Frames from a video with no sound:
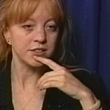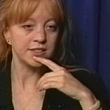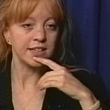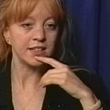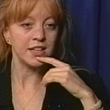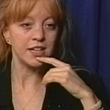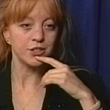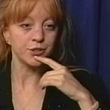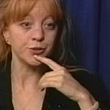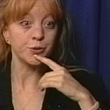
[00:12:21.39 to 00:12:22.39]

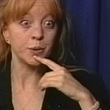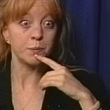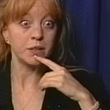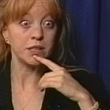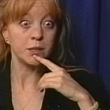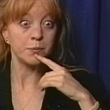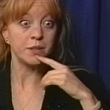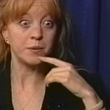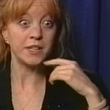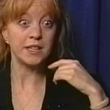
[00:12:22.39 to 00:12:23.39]
psychological trip a little
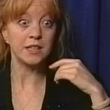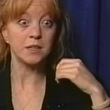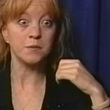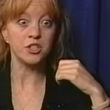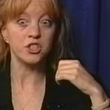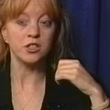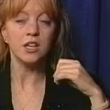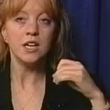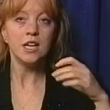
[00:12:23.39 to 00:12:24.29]
bit when I get a commission.